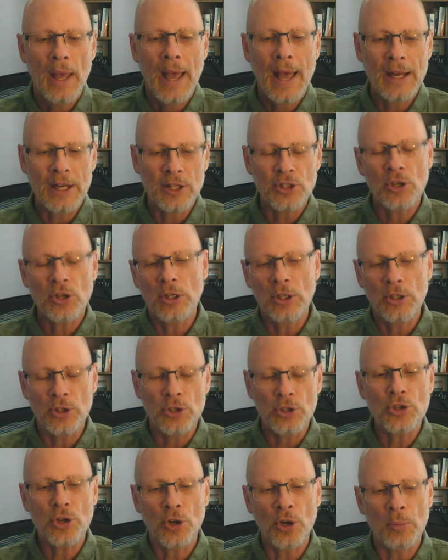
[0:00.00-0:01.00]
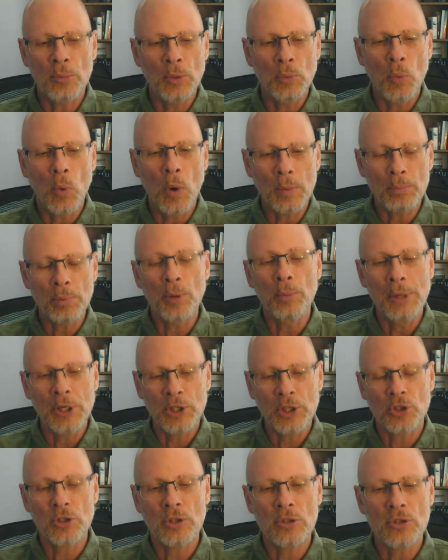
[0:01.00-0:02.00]
And it's going to determine what
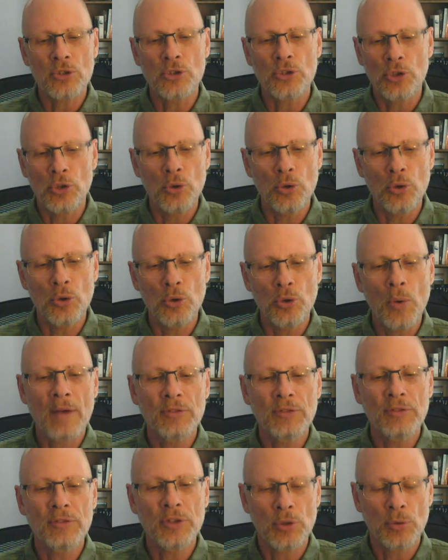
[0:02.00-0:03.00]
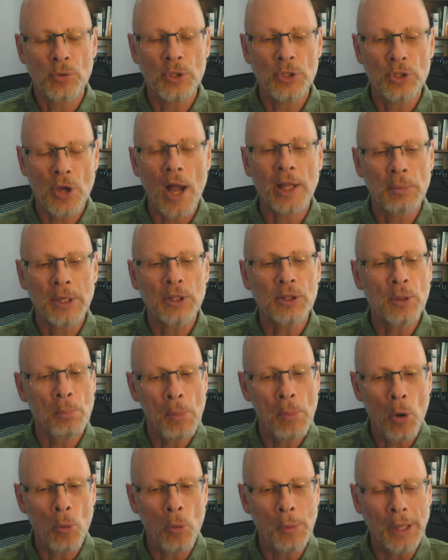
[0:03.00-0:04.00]
permissions you have to the document at the
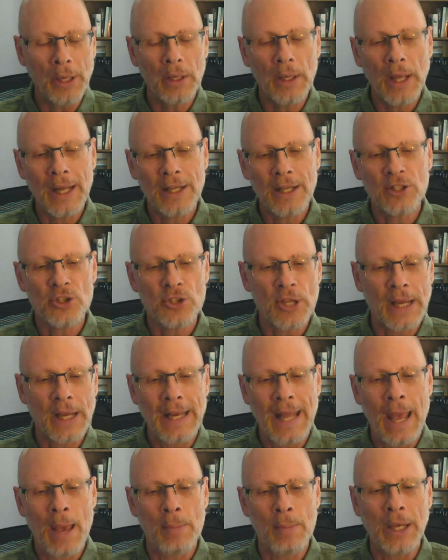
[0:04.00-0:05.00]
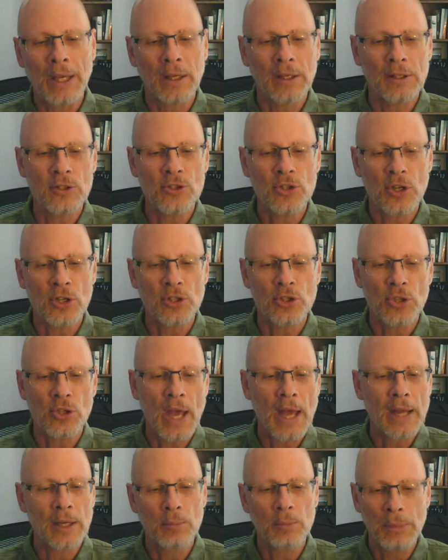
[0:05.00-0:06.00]
moment. And it's dynamic in such
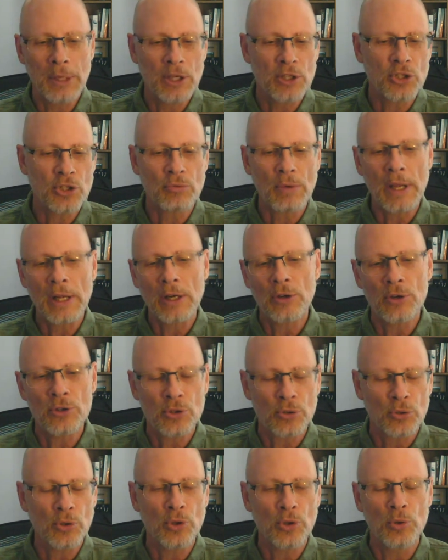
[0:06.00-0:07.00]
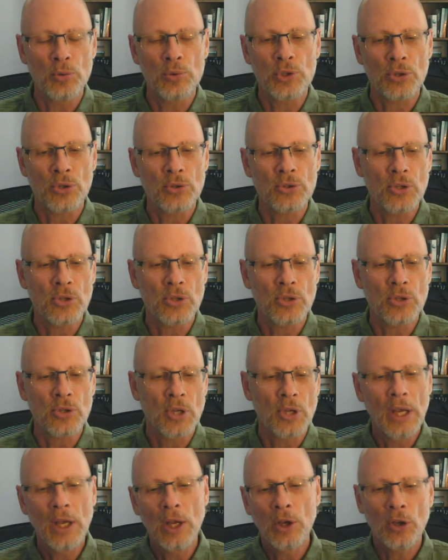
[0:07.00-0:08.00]
that administrators or users
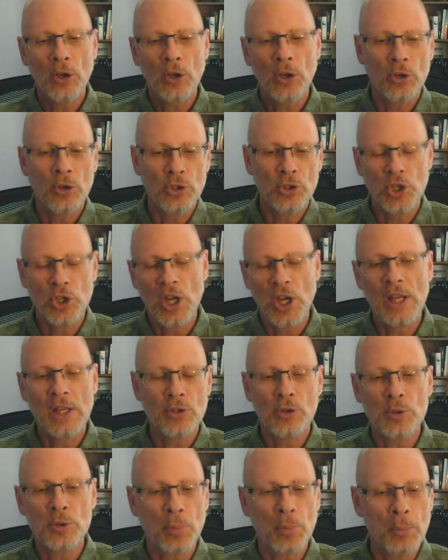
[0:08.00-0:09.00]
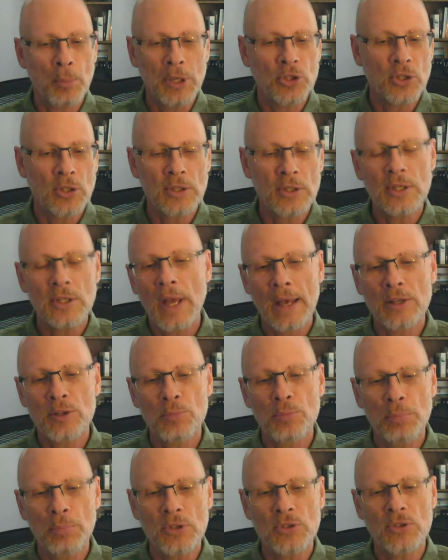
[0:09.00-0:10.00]
could change those permissions
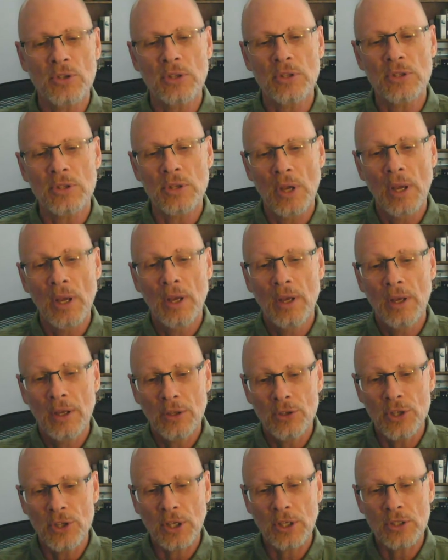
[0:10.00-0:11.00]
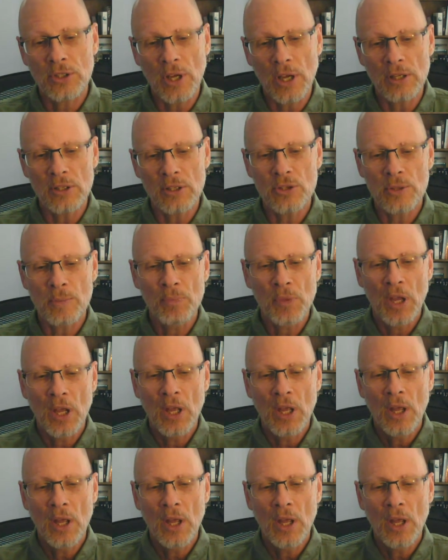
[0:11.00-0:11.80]
as business dictates.